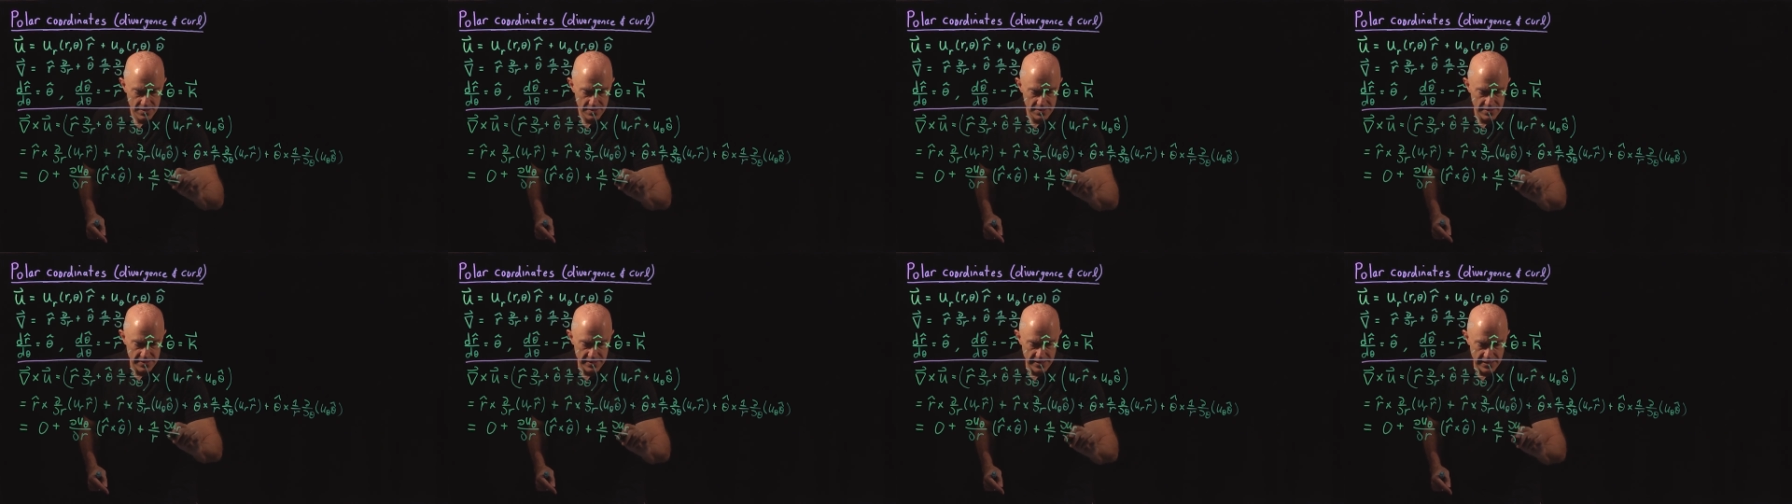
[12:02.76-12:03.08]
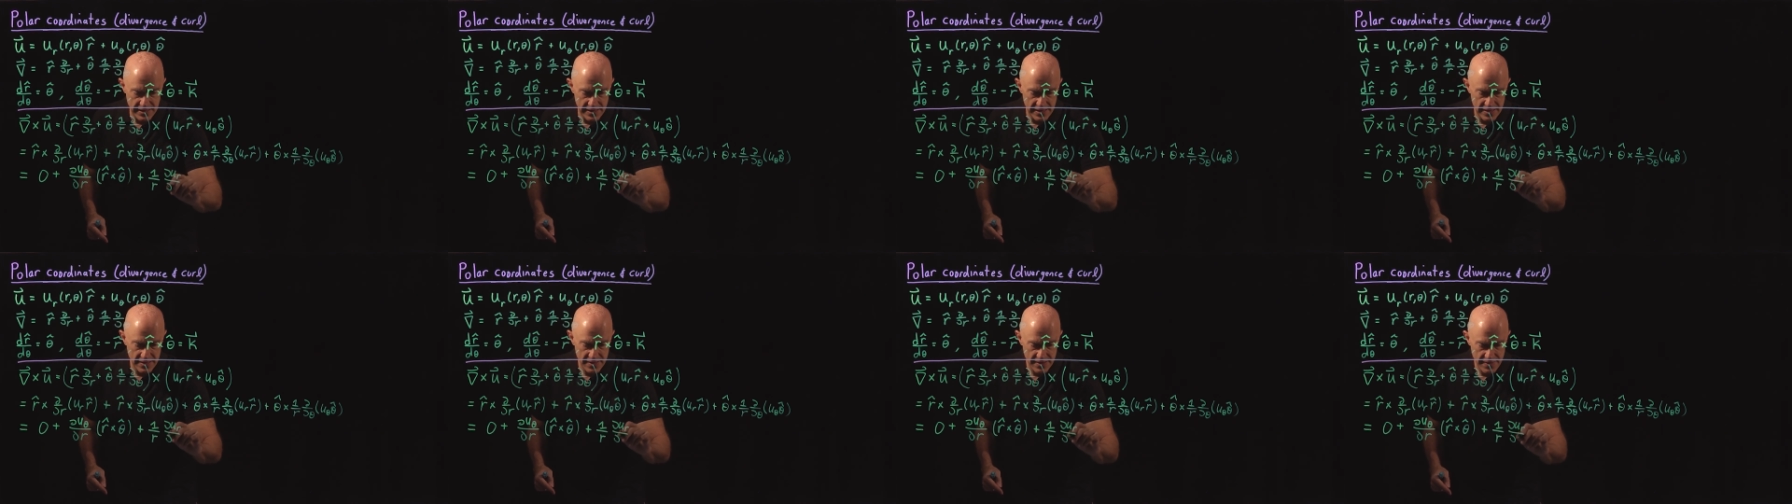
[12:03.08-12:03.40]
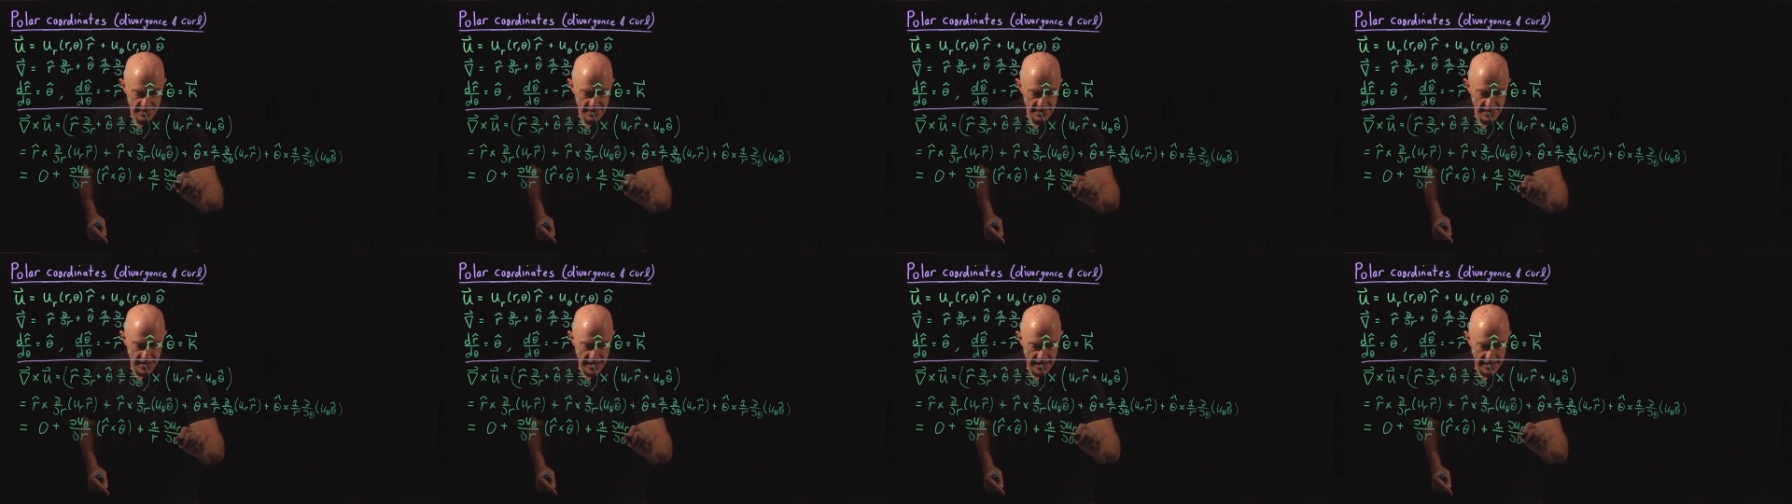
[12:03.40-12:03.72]
d
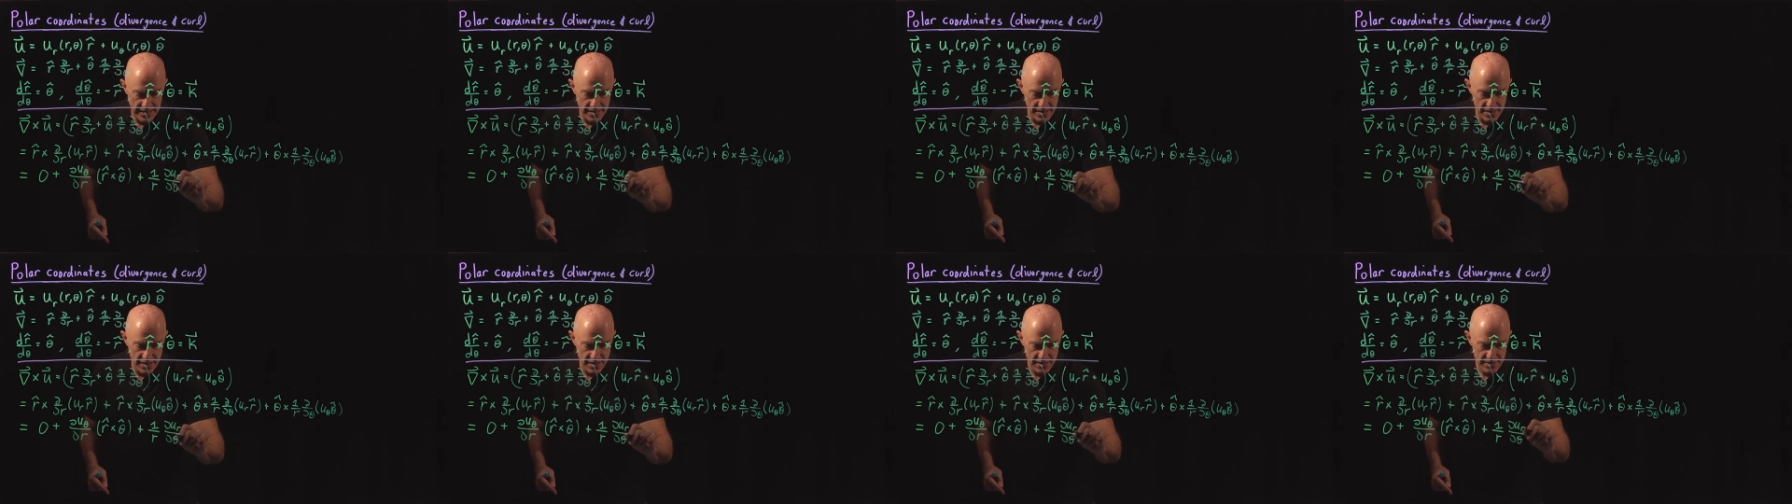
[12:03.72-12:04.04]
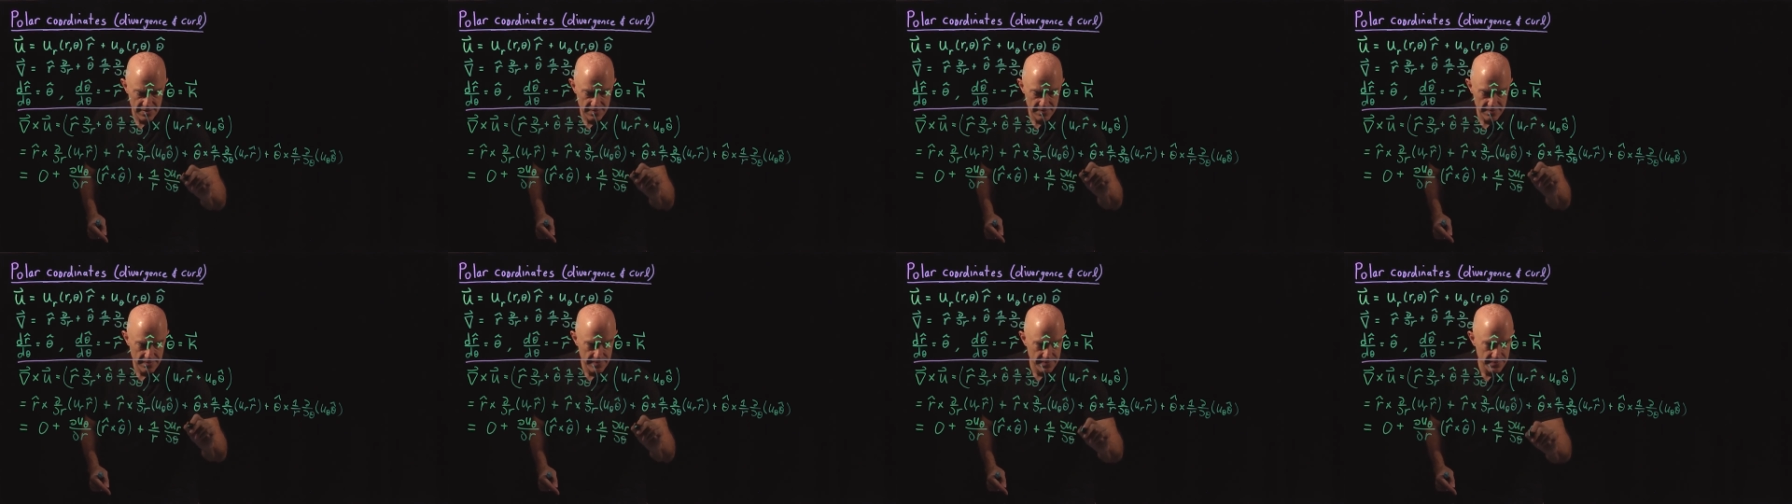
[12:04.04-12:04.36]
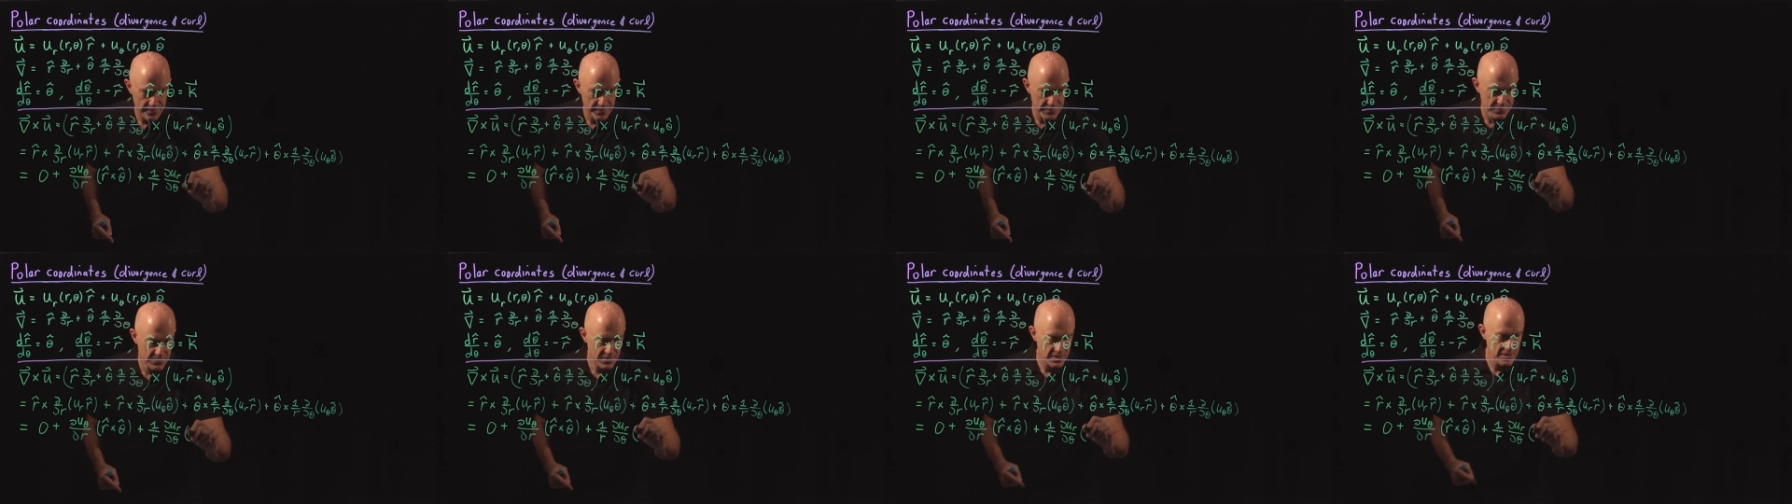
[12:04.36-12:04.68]
theta.
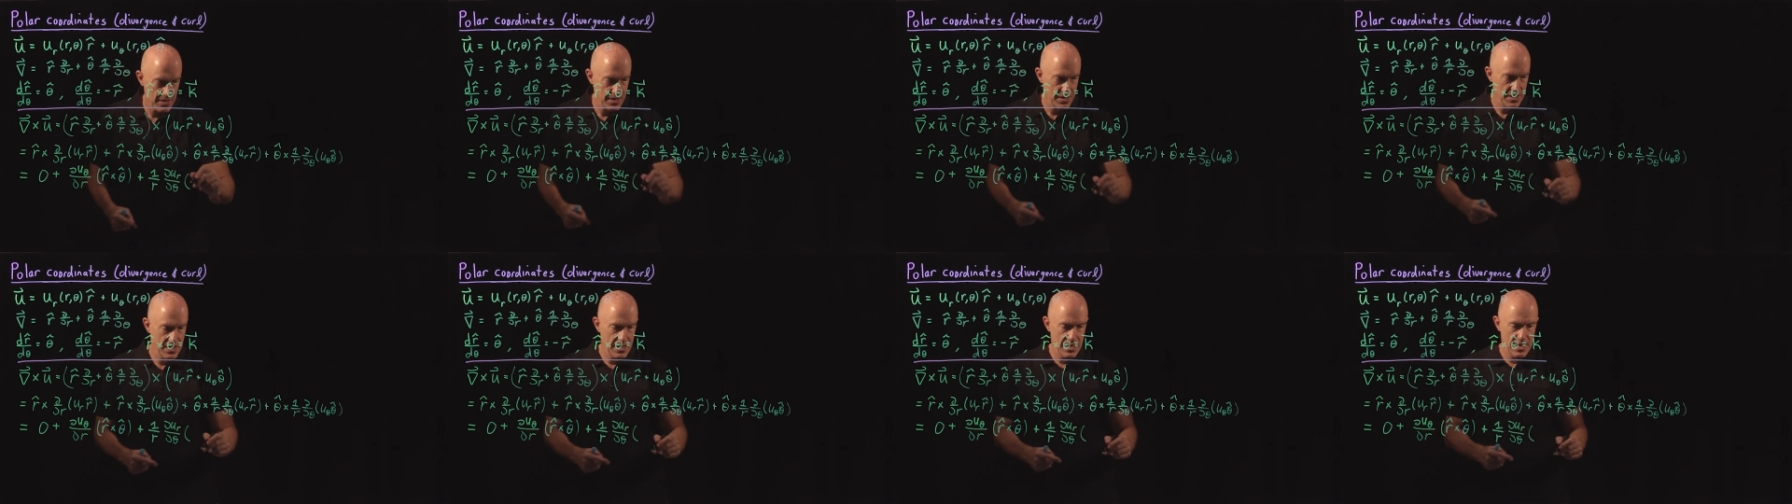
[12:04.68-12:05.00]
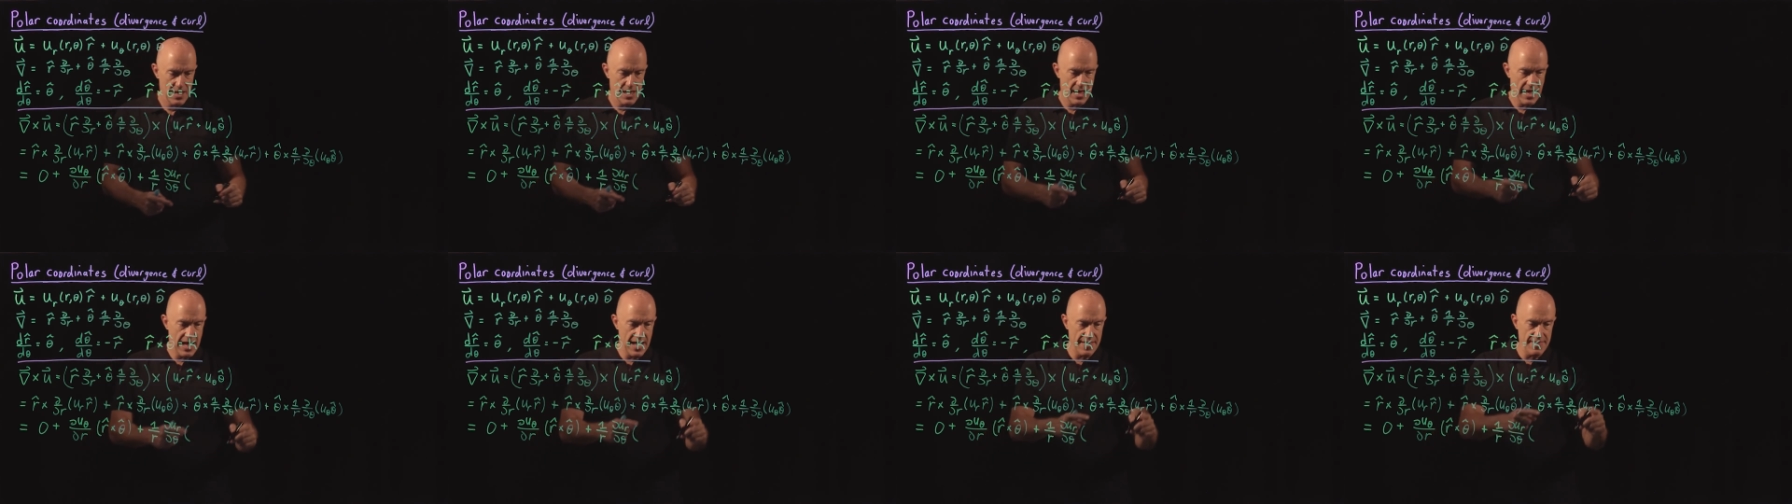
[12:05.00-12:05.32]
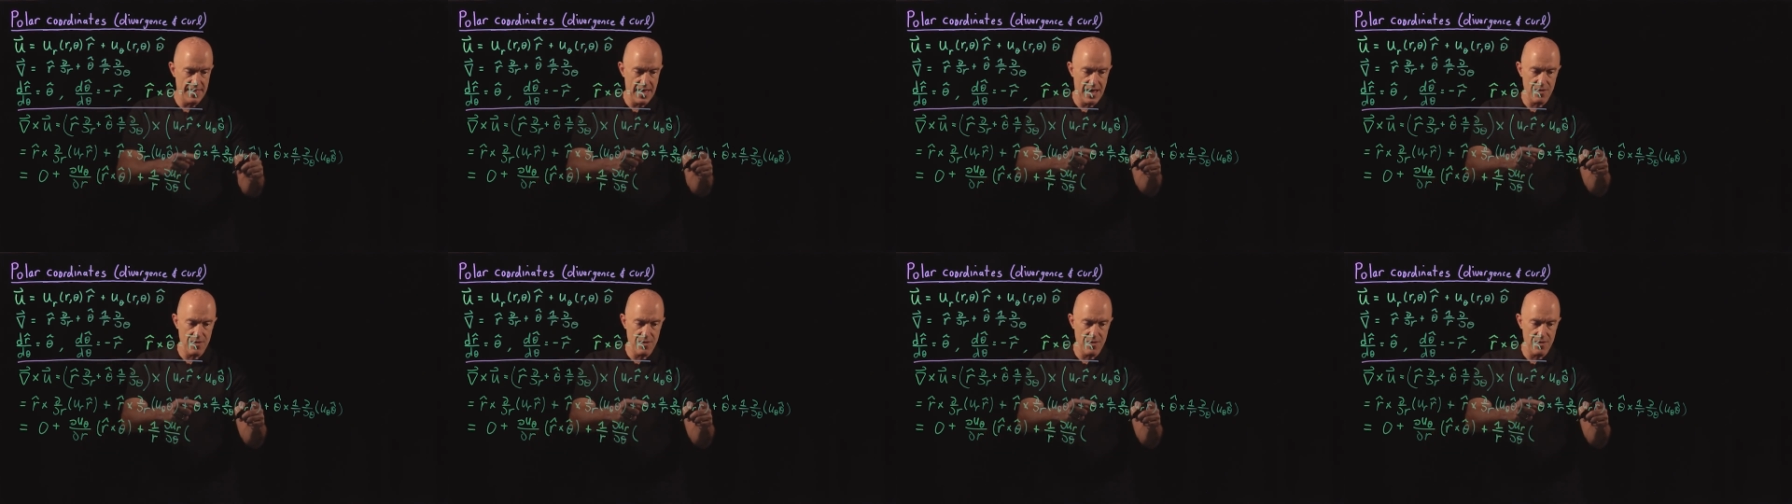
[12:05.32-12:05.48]
And